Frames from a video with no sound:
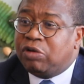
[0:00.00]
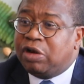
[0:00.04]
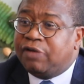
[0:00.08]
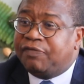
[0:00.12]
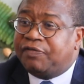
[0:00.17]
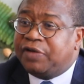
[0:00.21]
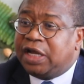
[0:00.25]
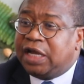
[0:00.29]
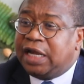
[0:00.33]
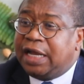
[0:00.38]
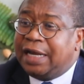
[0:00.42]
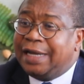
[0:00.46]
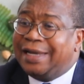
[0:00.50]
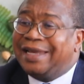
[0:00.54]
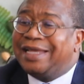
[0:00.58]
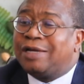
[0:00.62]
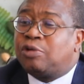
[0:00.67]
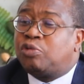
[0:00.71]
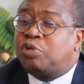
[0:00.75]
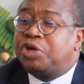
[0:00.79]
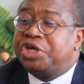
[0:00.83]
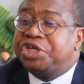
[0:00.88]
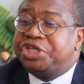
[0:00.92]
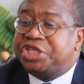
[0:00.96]
have a
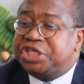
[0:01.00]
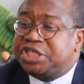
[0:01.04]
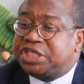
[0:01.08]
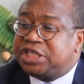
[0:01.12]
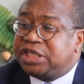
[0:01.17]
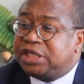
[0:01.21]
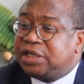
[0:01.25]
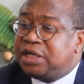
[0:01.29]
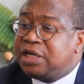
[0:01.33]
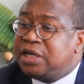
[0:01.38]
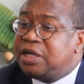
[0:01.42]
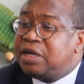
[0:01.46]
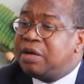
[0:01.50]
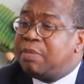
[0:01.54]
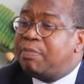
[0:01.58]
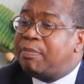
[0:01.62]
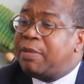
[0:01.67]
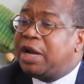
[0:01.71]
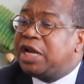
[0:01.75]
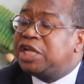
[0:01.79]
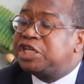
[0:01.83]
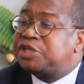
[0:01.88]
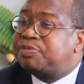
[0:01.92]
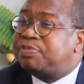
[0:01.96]
liquidity
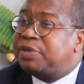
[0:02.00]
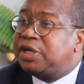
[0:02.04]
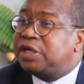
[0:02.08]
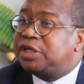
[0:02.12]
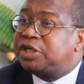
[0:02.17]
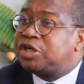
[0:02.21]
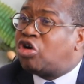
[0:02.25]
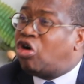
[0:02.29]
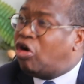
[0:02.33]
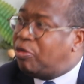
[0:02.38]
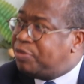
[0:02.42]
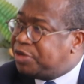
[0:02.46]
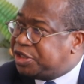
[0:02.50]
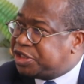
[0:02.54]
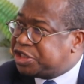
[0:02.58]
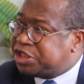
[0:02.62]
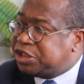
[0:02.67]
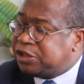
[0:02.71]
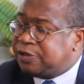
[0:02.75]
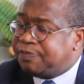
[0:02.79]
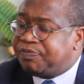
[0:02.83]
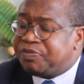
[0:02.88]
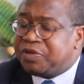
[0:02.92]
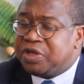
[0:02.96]
management committee,
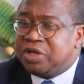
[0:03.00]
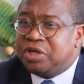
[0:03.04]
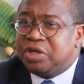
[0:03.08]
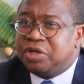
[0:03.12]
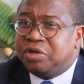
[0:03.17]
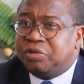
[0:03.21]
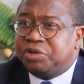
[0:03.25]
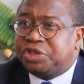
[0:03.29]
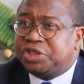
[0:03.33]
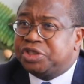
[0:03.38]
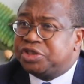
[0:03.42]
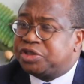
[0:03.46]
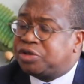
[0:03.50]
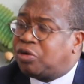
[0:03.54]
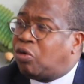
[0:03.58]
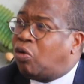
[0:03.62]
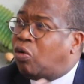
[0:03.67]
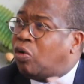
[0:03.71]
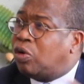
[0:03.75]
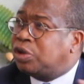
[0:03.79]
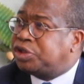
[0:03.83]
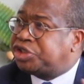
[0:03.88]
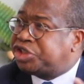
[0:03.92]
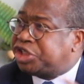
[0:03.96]
which is
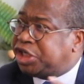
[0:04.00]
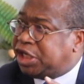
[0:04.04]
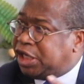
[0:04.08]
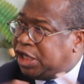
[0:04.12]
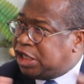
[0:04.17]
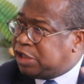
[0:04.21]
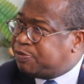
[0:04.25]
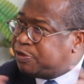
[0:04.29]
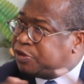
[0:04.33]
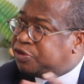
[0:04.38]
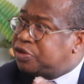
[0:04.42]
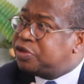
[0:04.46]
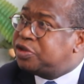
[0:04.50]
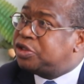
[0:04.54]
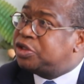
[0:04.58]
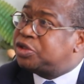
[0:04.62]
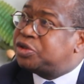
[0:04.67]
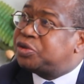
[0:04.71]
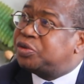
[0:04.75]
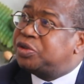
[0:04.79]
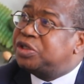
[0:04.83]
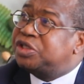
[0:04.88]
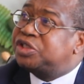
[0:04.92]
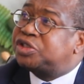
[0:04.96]
co-chaired between the
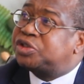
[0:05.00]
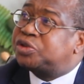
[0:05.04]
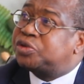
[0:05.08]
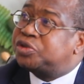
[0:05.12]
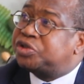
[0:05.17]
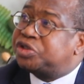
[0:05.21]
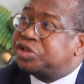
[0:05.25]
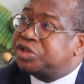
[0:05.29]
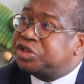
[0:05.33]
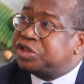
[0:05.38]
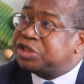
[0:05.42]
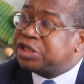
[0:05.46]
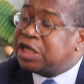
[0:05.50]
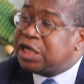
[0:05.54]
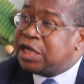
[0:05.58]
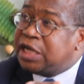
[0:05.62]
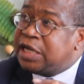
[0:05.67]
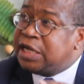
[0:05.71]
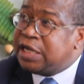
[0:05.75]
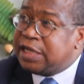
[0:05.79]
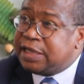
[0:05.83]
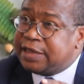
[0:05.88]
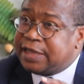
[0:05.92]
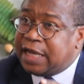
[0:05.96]
two institutions,
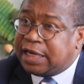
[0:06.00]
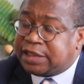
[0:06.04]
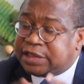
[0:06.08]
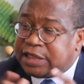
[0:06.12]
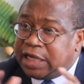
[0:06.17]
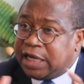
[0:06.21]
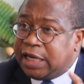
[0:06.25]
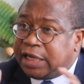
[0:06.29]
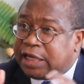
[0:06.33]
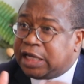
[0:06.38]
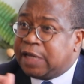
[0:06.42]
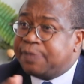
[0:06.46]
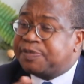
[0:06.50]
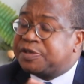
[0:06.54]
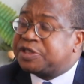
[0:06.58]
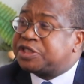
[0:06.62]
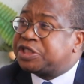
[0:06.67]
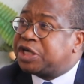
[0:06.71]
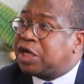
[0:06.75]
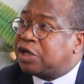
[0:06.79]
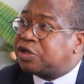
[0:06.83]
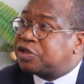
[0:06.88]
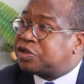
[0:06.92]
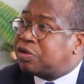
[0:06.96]
that keeps
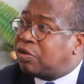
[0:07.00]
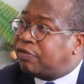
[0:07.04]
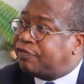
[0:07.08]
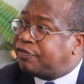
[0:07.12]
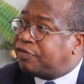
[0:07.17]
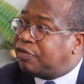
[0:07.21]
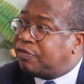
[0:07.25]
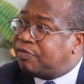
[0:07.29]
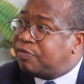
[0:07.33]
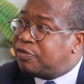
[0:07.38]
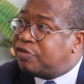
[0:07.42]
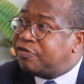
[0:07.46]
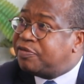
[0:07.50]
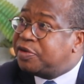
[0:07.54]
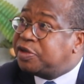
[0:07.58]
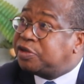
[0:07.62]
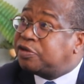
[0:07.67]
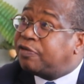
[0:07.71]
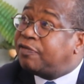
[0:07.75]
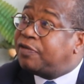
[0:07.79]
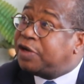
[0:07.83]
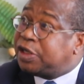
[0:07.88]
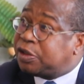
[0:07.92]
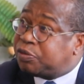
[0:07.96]
checks of
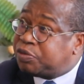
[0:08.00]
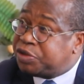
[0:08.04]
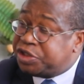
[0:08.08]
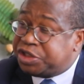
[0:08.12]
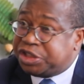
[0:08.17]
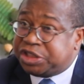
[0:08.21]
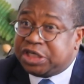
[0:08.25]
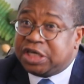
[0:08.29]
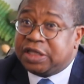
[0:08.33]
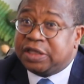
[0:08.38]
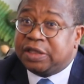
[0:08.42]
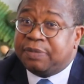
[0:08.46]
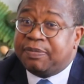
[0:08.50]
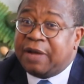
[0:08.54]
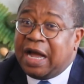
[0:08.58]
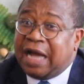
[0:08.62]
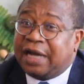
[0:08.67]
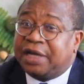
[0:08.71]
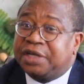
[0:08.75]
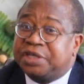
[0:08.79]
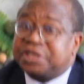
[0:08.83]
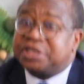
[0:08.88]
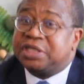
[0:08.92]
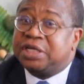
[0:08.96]
moving the liquidity in the
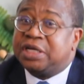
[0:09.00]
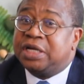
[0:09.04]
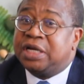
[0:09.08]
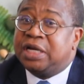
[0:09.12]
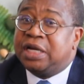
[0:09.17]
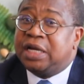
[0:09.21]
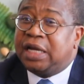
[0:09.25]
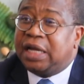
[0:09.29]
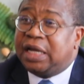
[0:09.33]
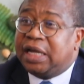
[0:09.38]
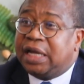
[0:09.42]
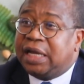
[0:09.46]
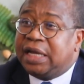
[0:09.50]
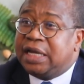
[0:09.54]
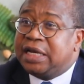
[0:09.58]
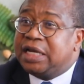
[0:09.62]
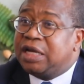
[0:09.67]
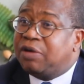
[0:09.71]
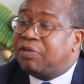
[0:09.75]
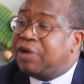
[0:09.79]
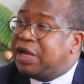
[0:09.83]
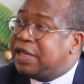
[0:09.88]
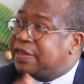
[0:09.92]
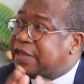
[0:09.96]
market in
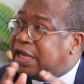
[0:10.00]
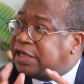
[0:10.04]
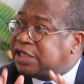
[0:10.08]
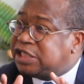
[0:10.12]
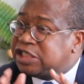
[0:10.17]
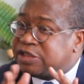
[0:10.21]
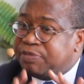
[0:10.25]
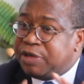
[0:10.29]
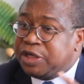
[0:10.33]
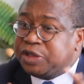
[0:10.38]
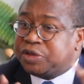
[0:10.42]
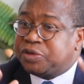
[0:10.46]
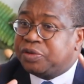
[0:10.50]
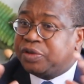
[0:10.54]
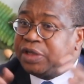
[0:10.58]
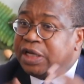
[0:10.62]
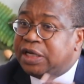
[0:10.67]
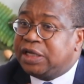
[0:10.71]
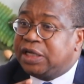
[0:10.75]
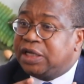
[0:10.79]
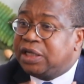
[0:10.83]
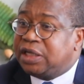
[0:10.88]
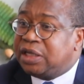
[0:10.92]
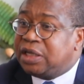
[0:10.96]
a way that is meant to
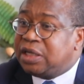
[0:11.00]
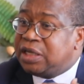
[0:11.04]
really